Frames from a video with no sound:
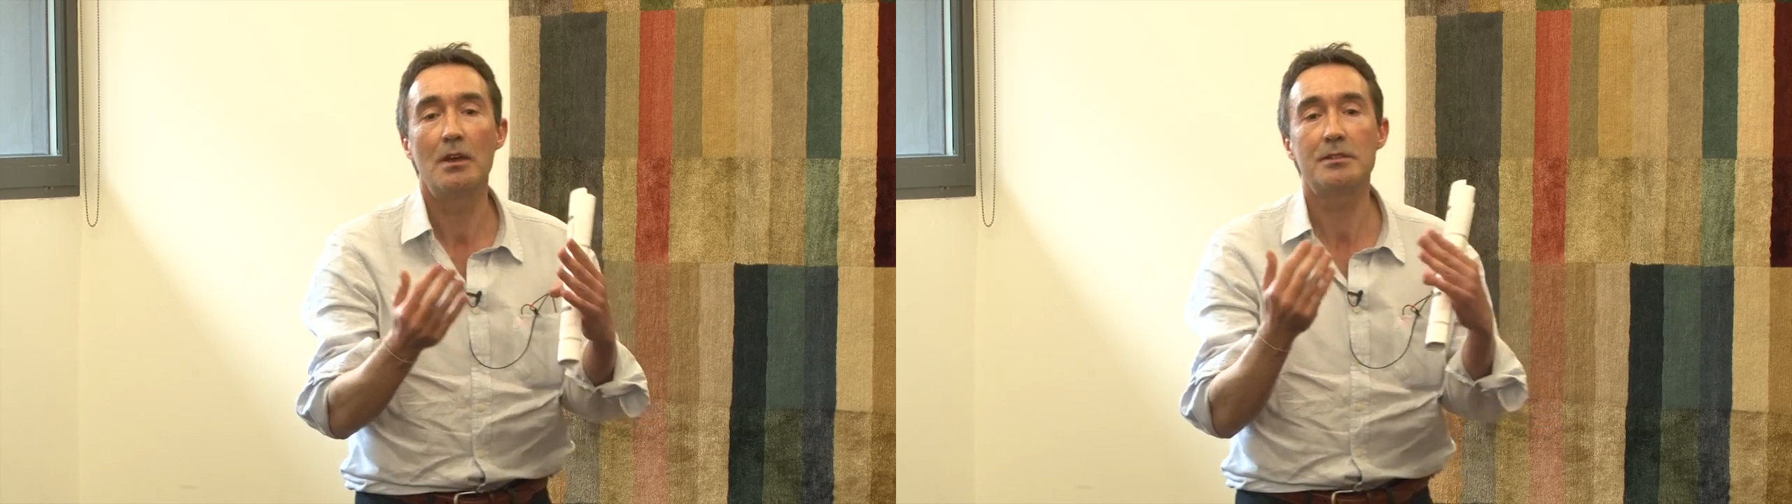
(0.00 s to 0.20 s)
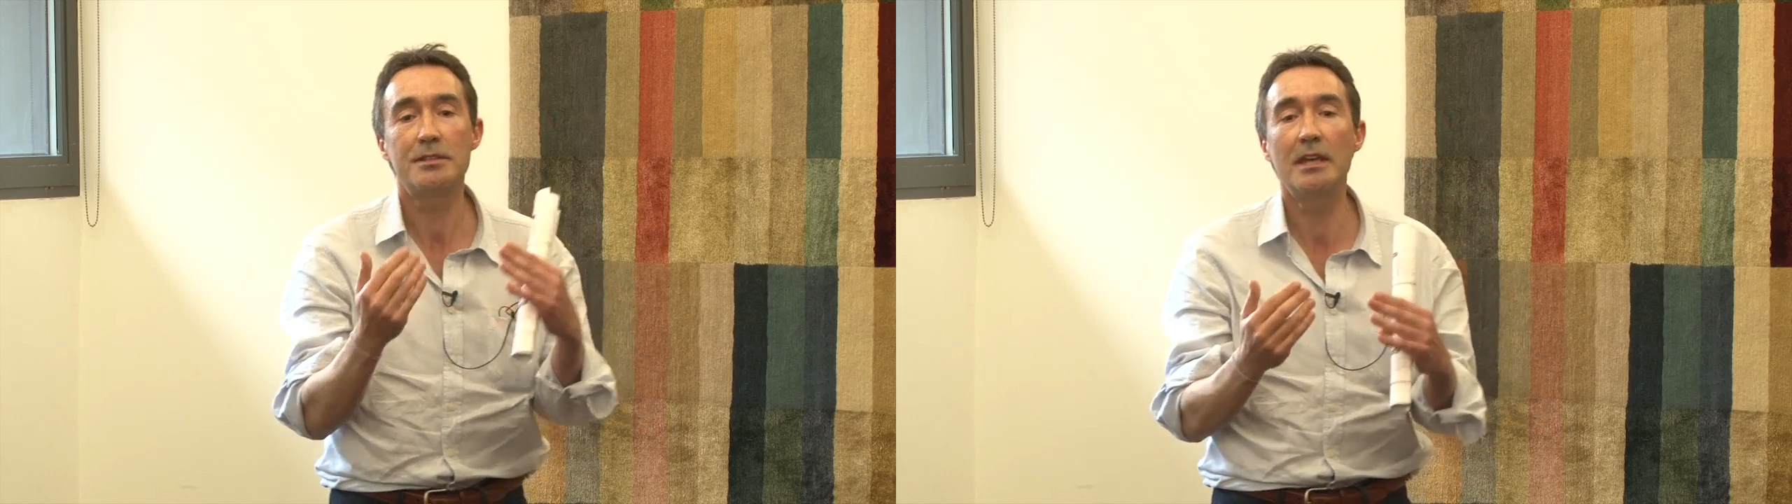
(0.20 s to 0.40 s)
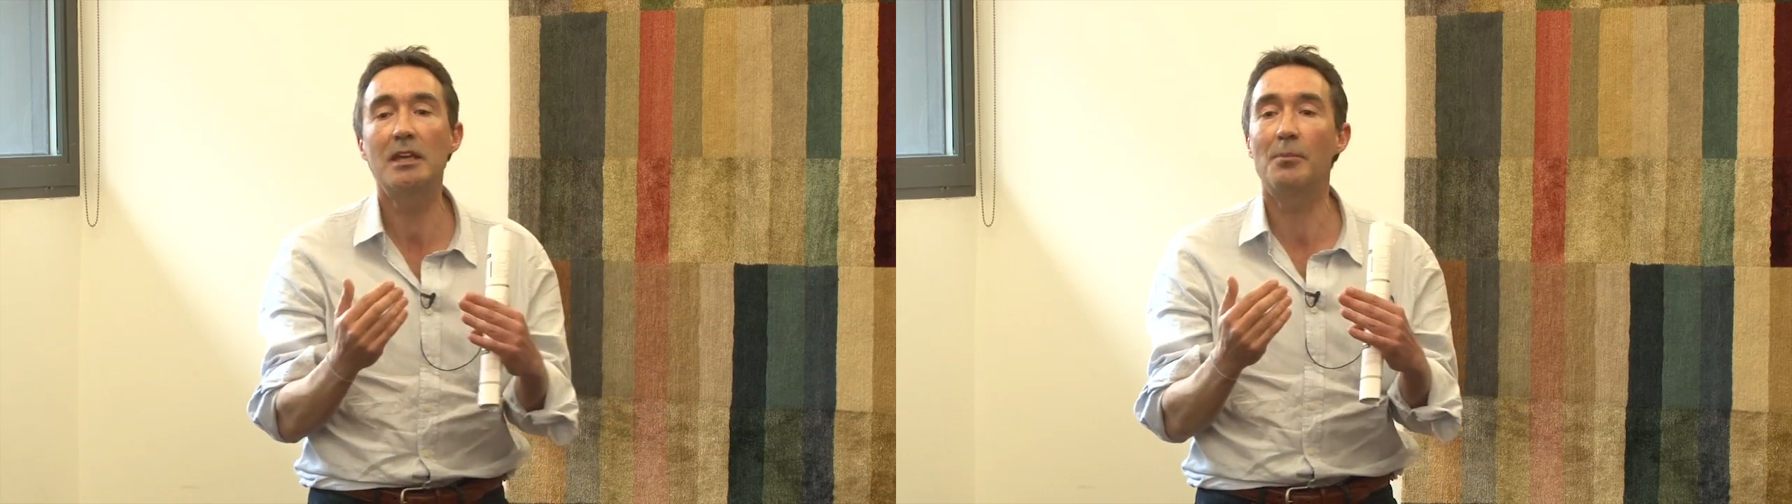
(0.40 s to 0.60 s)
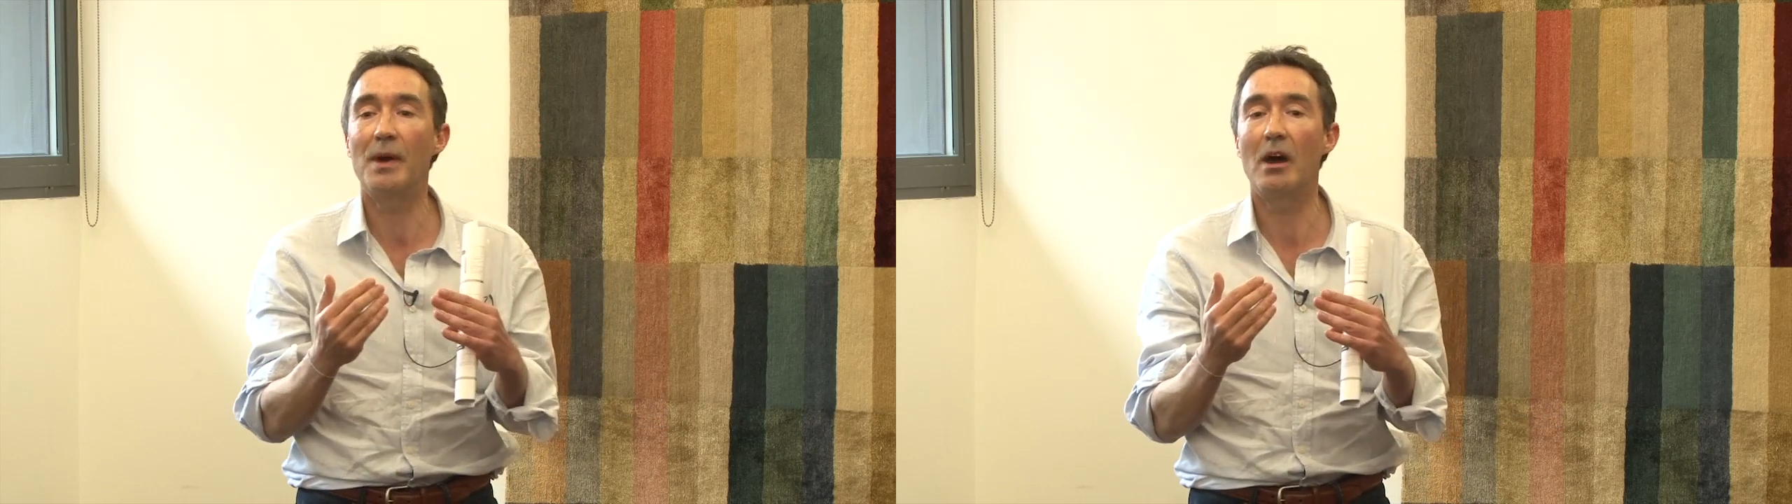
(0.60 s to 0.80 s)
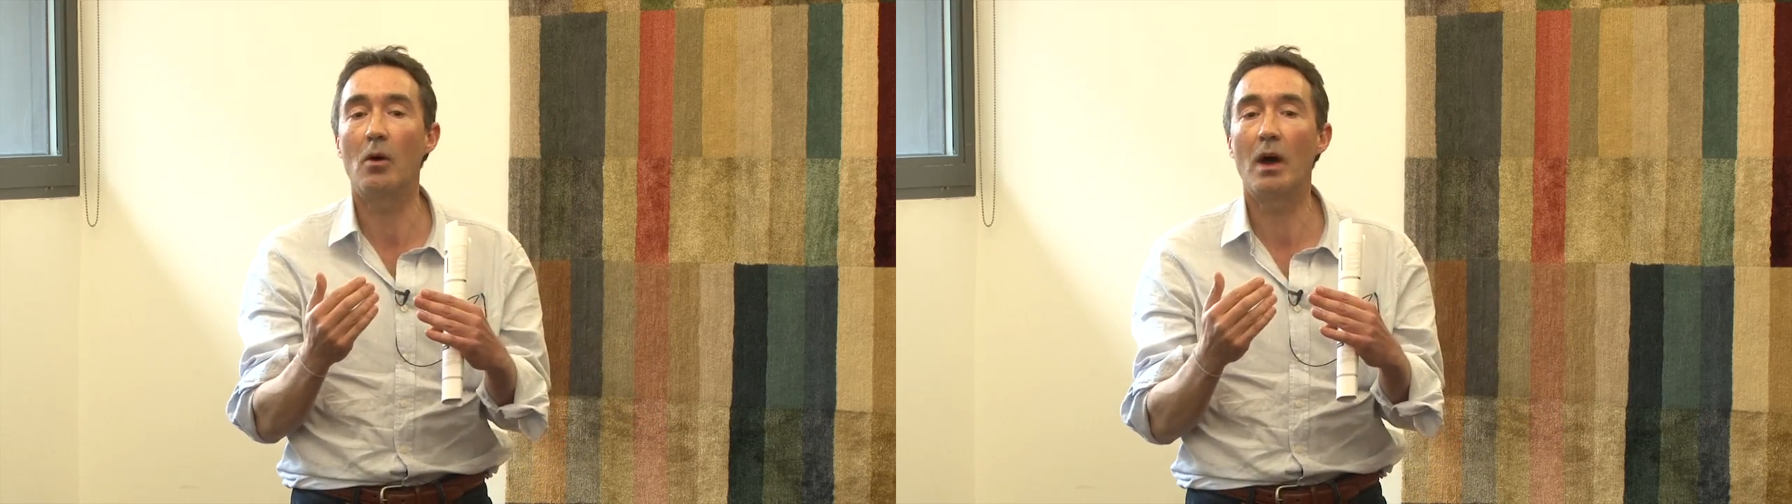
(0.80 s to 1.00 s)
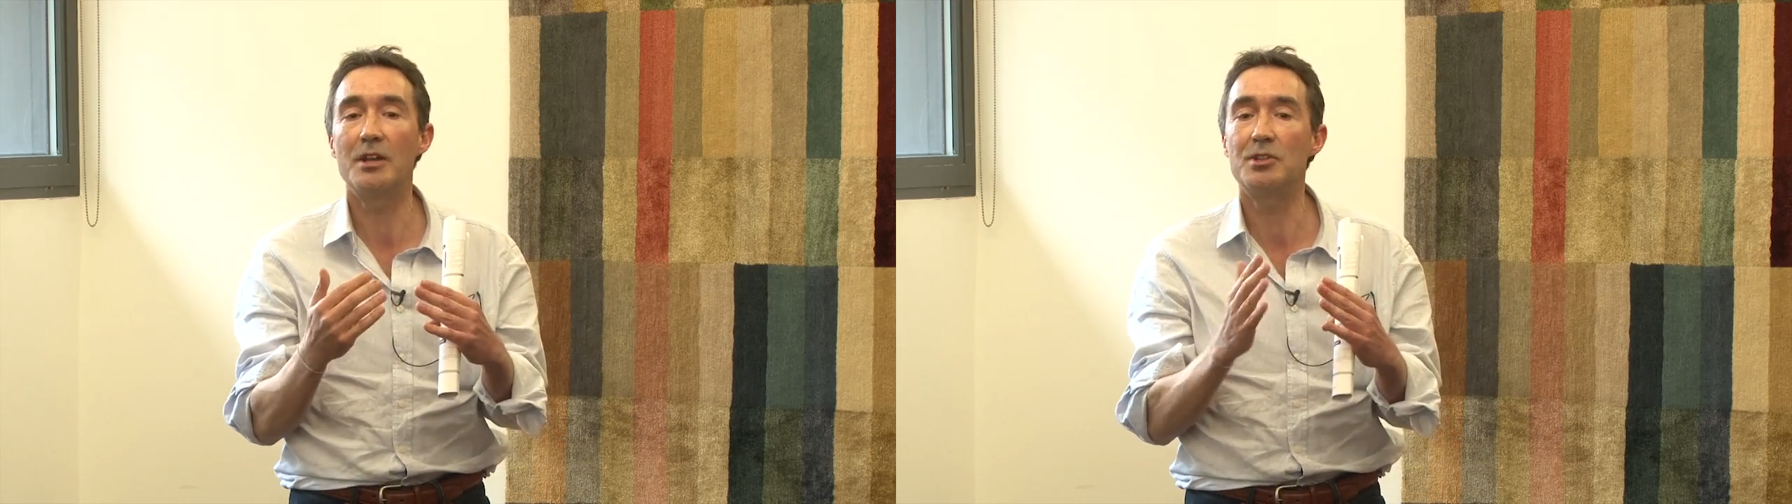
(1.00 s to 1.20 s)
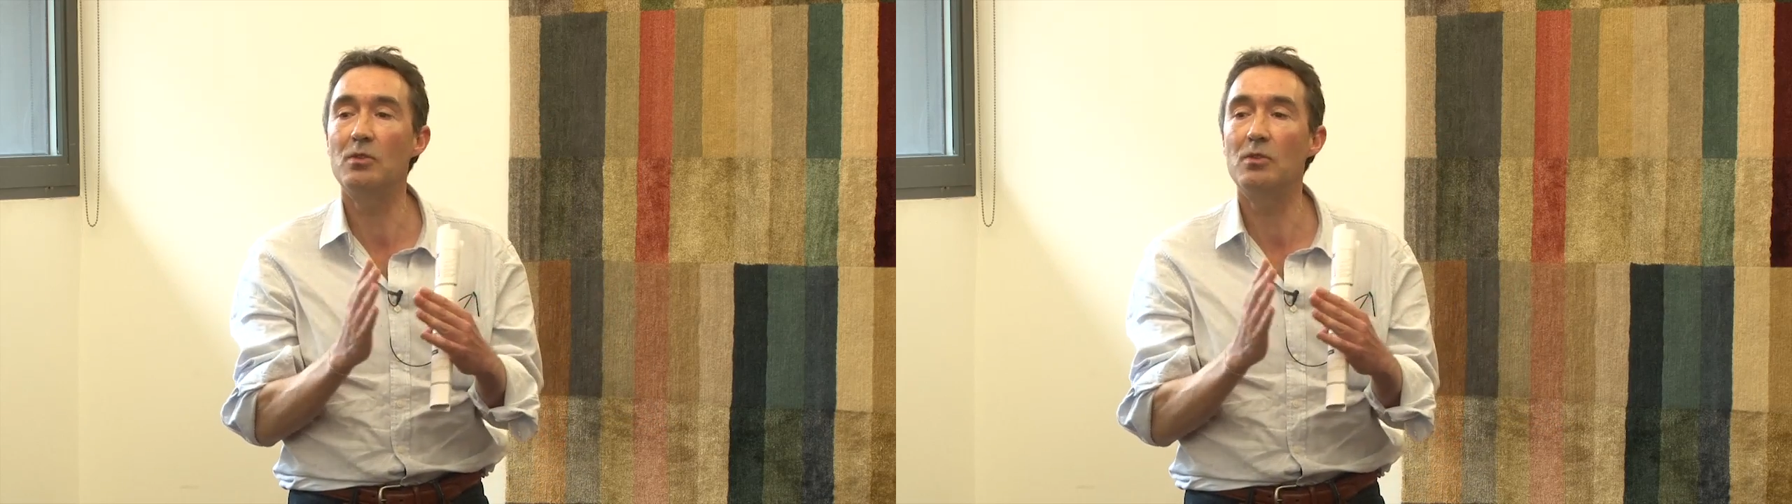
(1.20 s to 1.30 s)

think about as